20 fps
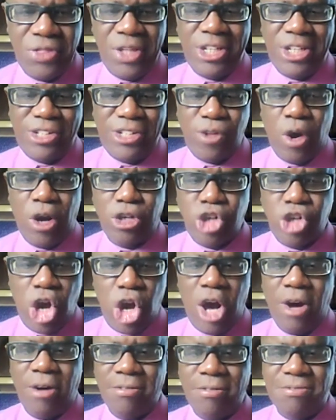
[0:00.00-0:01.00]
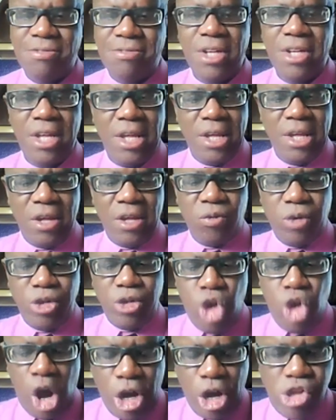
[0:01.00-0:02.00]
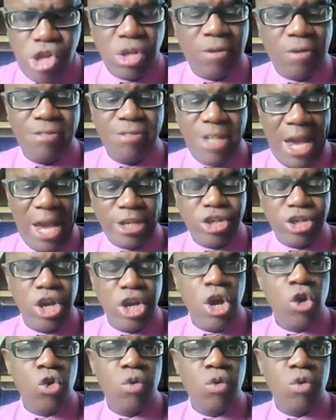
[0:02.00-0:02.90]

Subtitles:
this sort of reduction of debt?